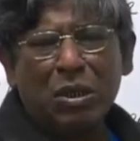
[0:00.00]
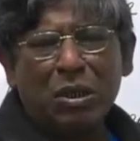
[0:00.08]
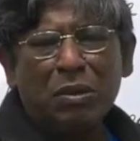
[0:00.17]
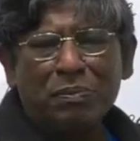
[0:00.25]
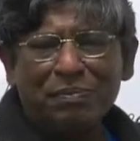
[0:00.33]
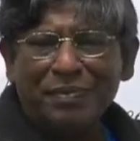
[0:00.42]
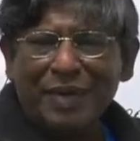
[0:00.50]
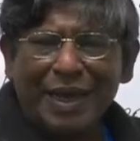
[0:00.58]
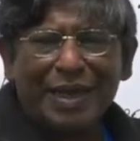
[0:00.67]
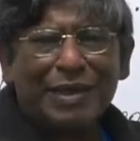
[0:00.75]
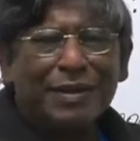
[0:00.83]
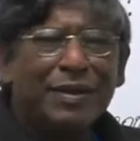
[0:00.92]

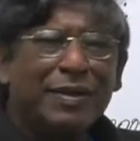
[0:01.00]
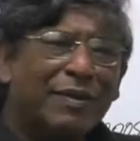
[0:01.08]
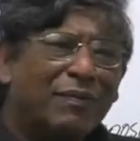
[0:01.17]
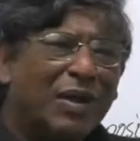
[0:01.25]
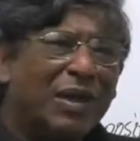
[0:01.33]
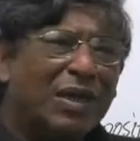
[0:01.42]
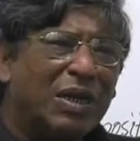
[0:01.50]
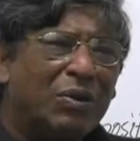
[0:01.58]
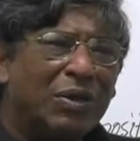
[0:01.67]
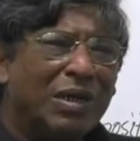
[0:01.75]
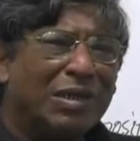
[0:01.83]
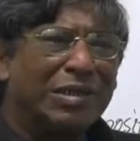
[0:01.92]
make different
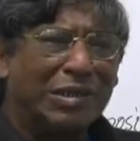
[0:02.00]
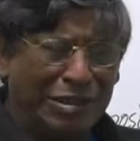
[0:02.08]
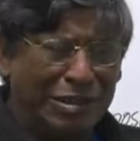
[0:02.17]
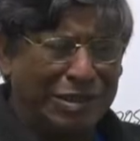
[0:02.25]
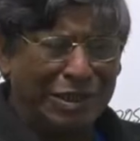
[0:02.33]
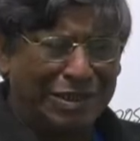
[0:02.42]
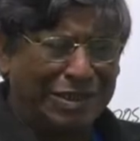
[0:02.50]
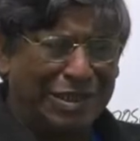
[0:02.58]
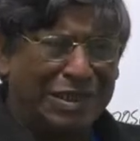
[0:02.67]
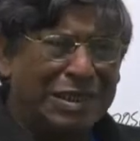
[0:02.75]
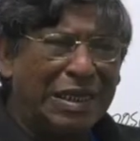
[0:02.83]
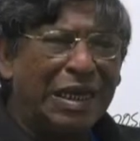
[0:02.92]
units in a
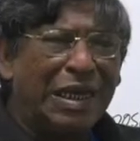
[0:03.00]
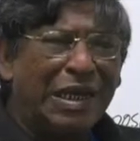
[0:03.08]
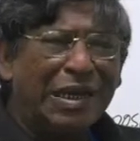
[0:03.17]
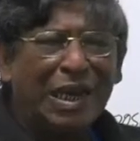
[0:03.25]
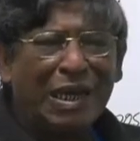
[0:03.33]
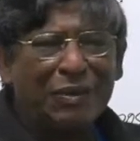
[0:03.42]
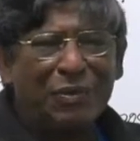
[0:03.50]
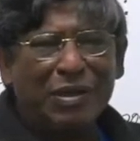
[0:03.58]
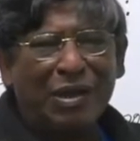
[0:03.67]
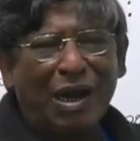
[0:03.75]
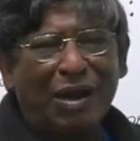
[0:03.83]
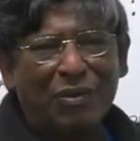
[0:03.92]
sentence can be
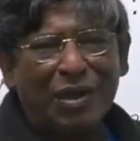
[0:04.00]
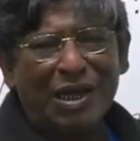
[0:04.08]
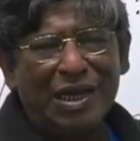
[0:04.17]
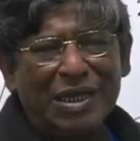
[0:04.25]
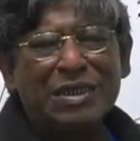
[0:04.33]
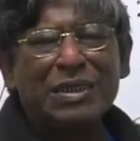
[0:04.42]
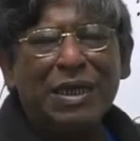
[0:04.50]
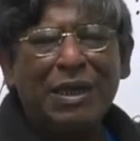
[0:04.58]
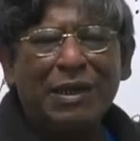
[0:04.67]
termed as